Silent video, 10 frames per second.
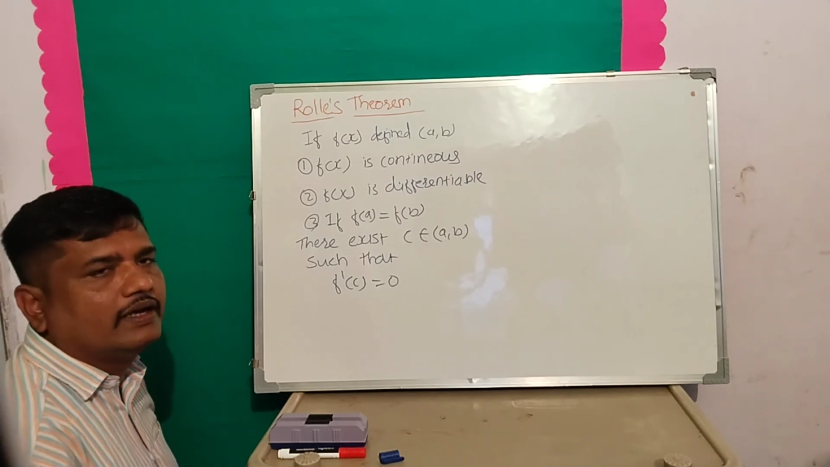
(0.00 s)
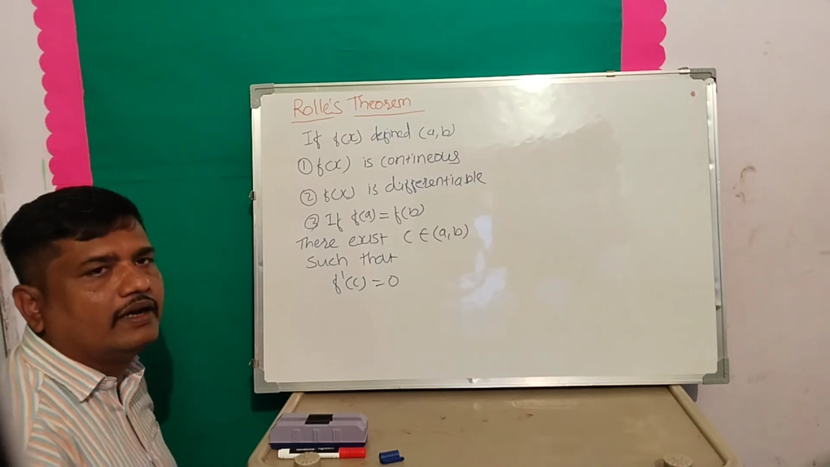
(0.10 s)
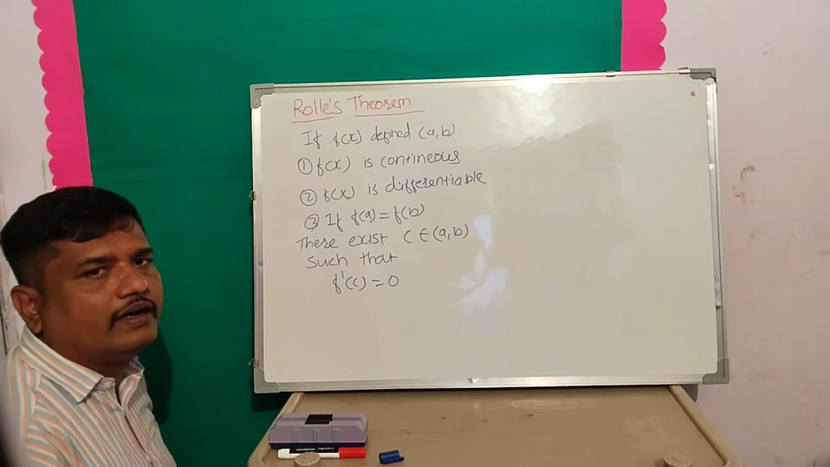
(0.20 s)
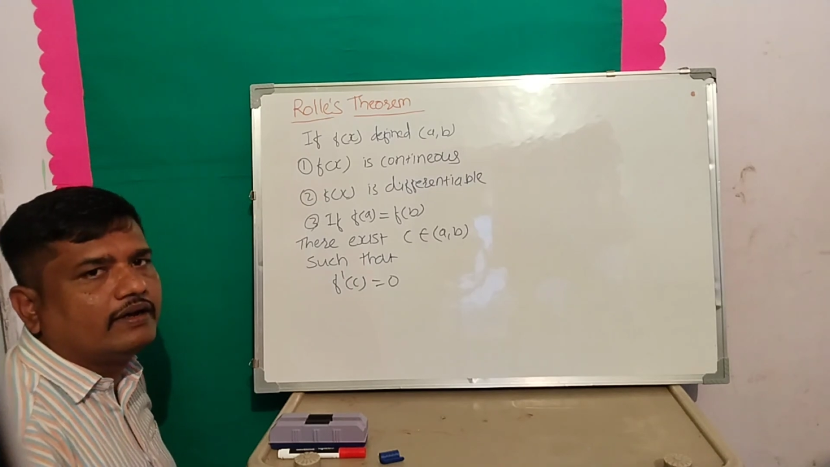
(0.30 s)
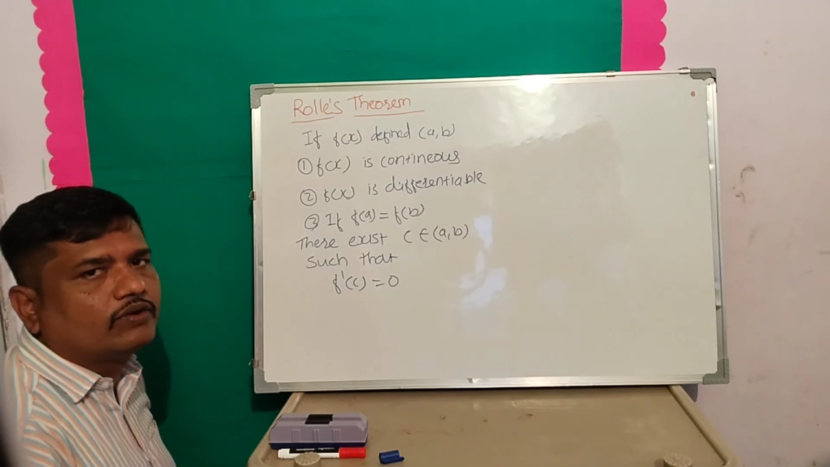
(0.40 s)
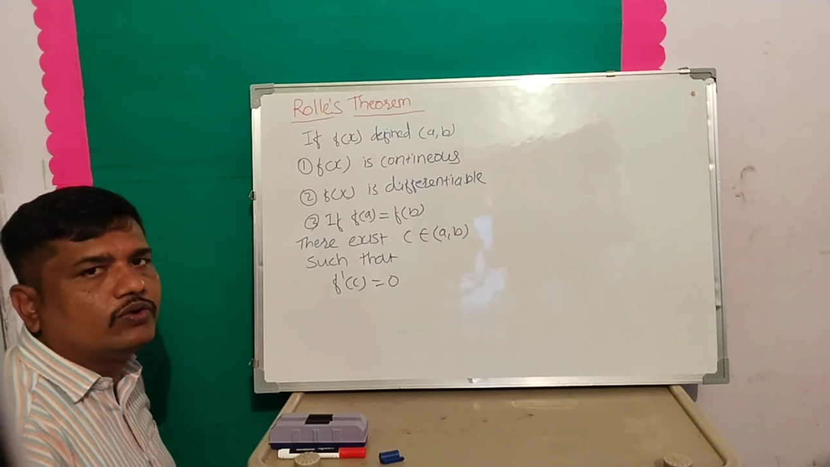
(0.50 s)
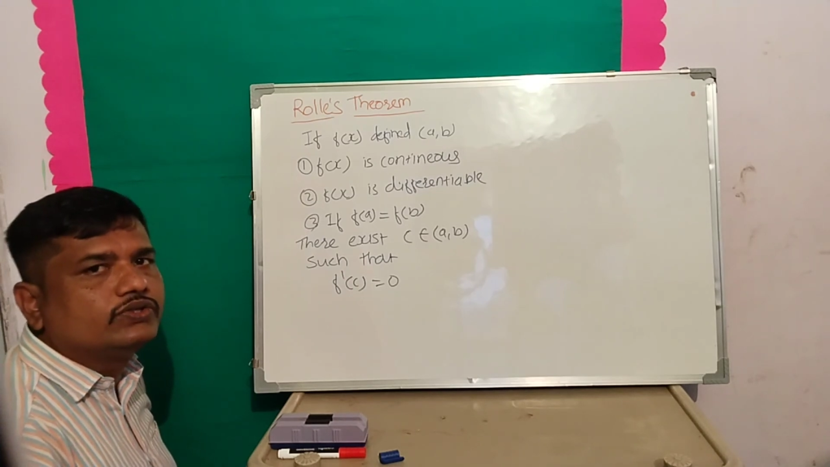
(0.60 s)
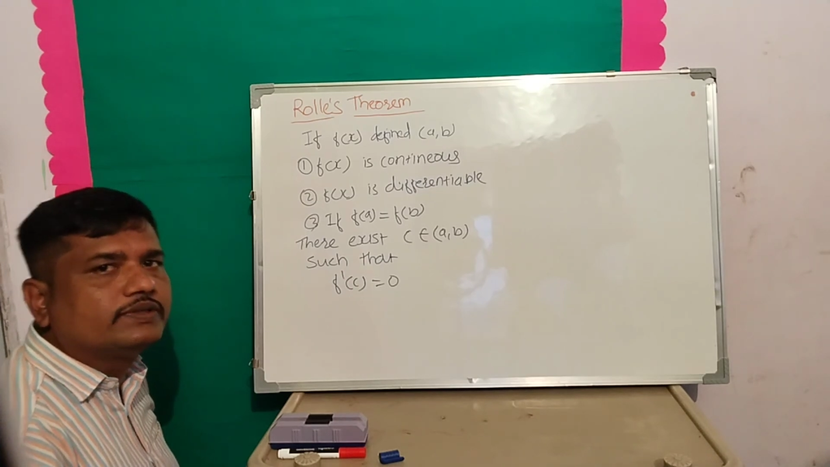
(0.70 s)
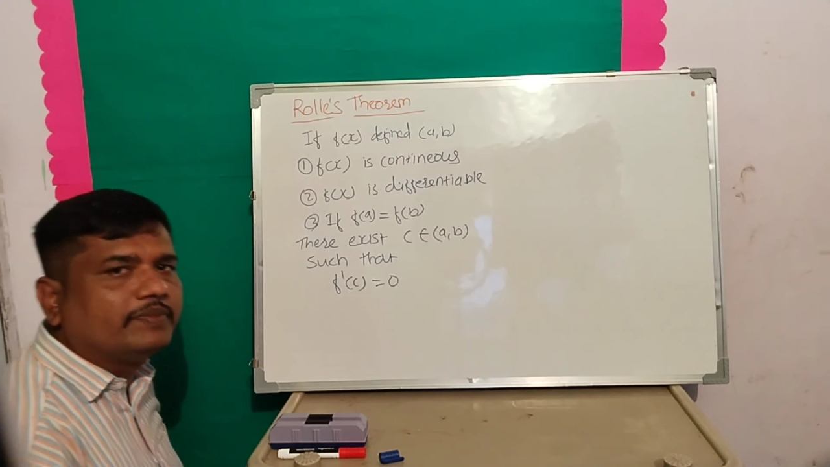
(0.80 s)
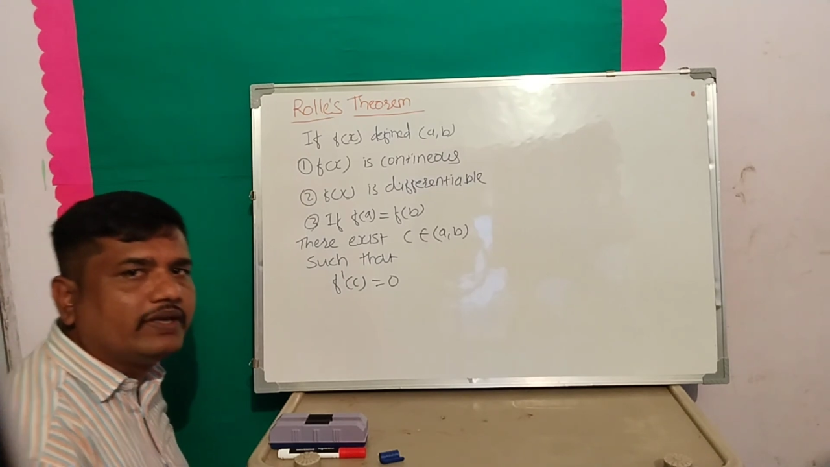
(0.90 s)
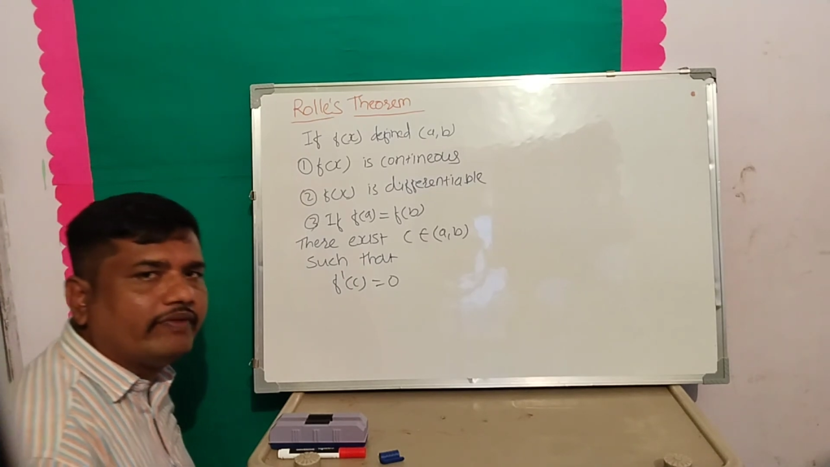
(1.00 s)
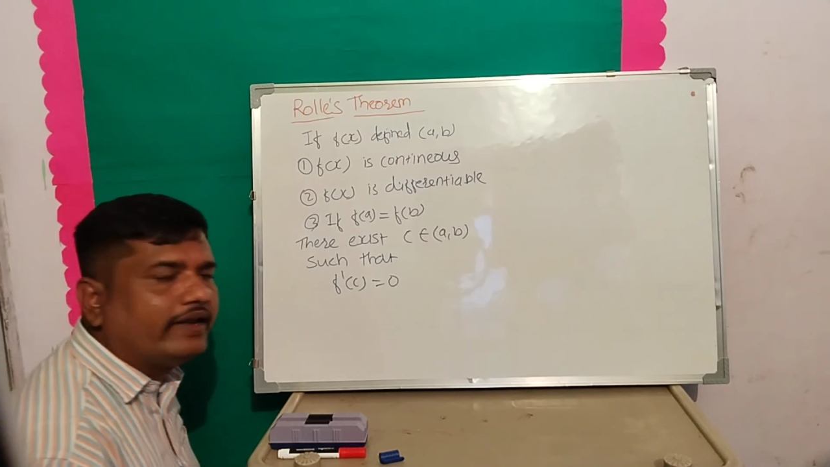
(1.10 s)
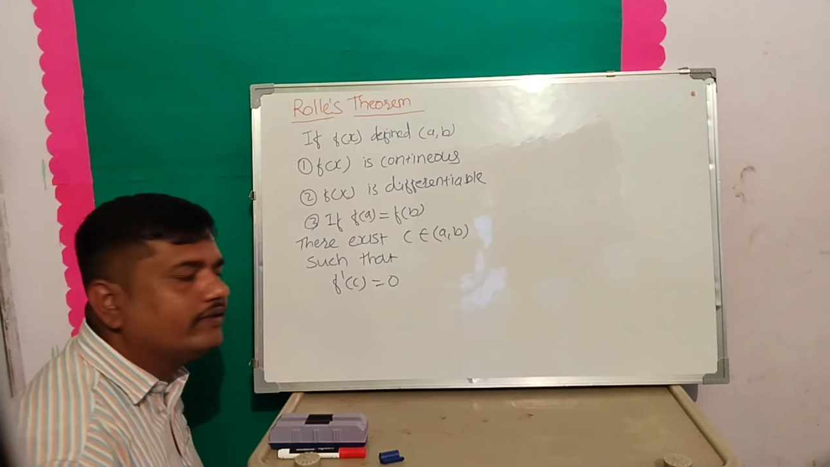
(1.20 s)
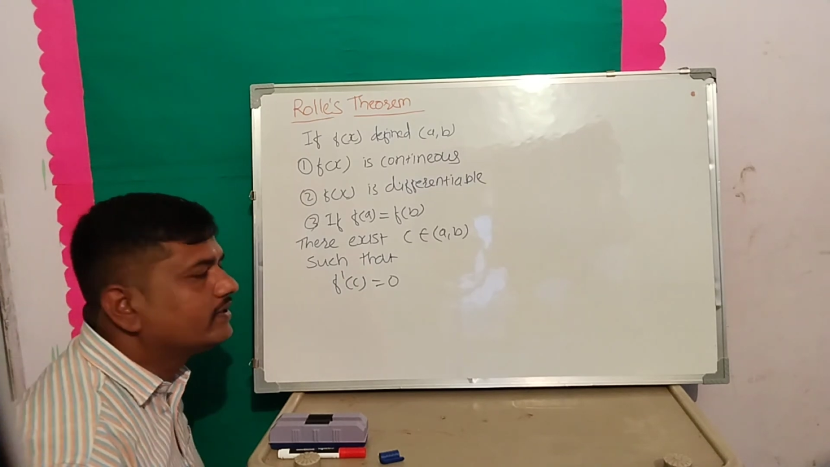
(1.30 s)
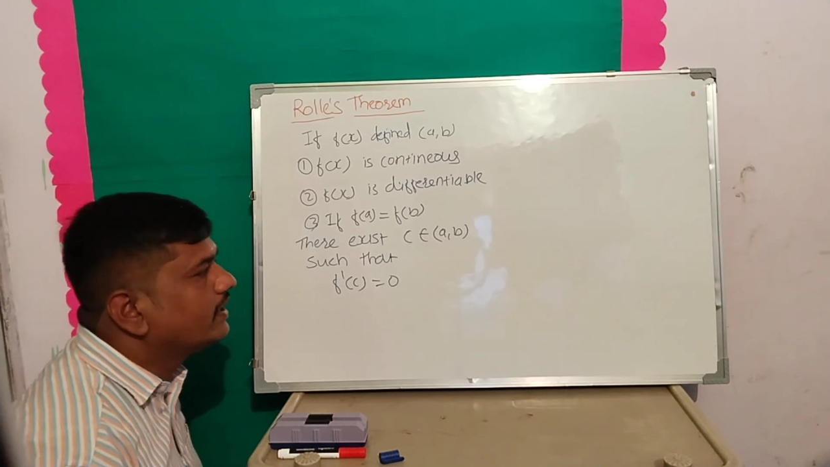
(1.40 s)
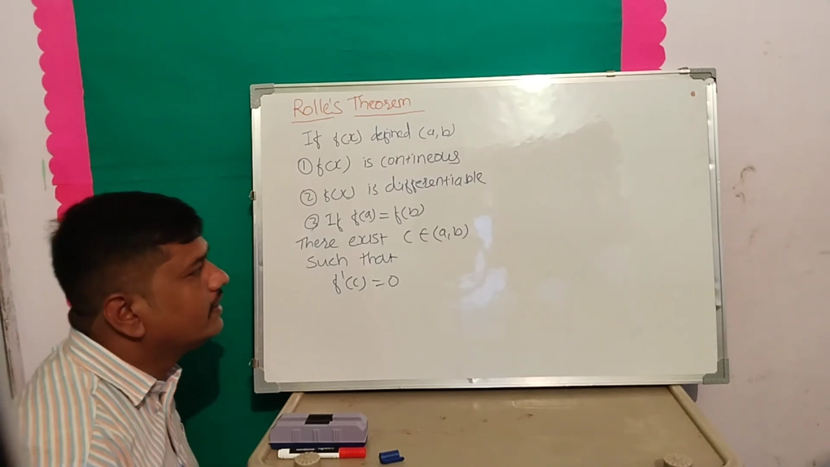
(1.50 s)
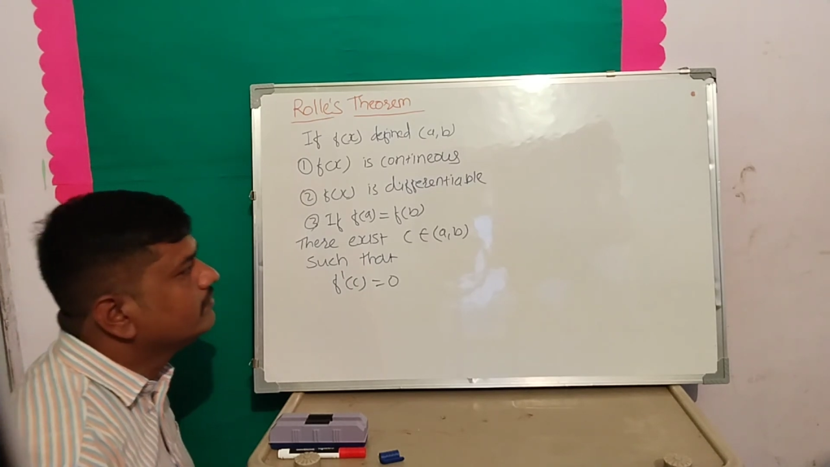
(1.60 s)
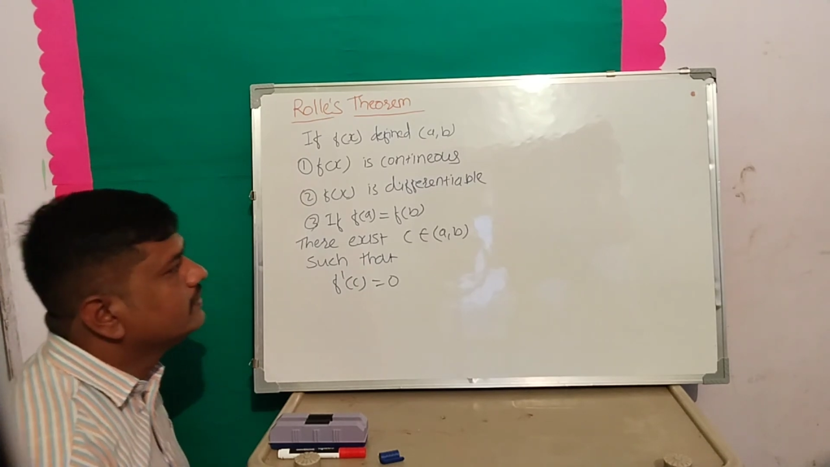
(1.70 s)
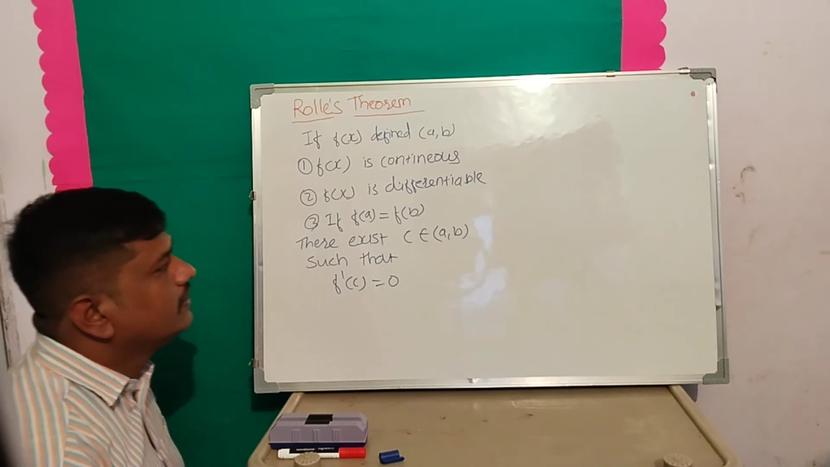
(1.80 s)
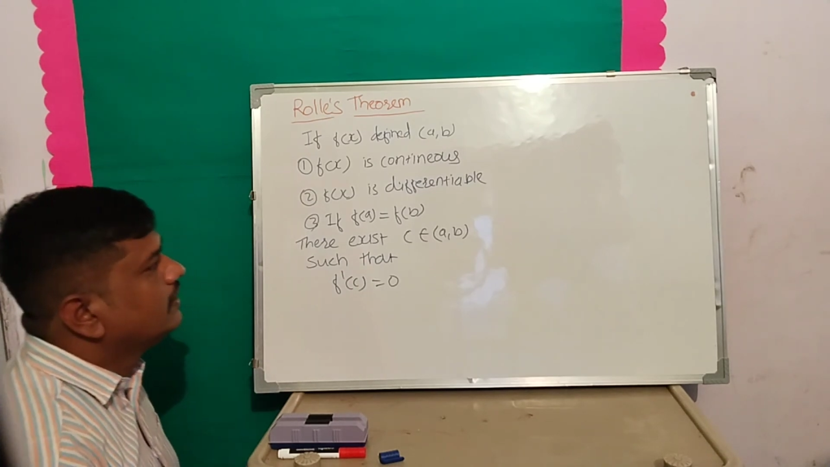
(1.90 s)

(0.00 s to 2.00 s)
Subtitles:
Rolle's mean value theorem.